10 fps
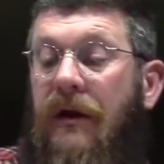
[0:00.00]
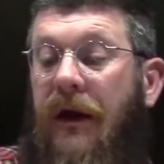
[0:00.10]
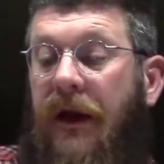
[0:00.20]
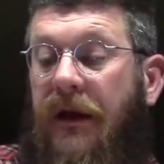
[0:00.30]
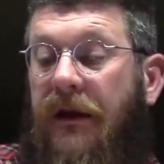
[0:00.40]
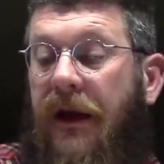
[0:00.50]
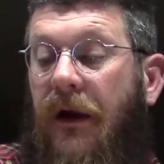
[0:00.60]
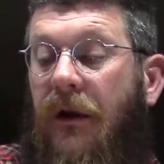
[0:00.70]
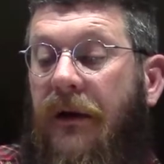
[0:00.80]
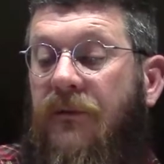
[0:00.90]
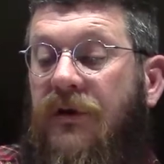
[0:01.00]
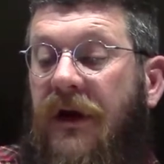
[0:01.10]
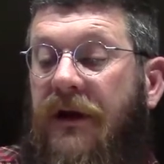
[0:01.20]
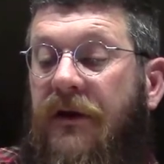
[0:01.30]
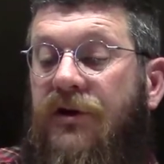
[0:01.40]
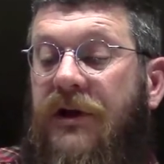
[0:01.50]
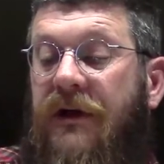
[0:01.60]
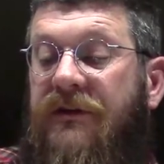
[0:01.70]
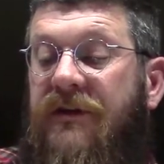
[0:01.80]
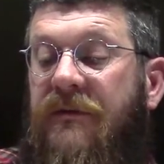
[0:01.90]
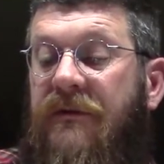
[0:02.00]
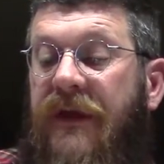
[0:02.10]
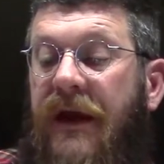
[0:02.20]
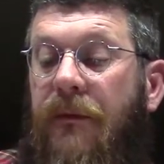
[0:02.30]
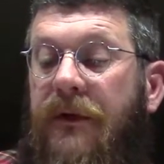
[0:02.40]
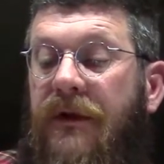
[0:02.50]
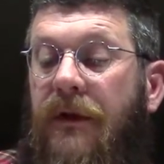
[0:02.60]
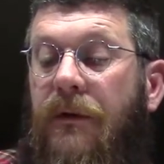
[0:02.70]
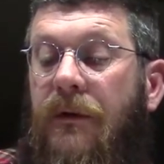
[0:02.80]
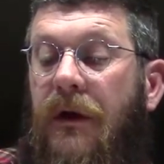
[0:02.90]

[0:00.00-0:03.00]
And now I'm trying to share some of that with you.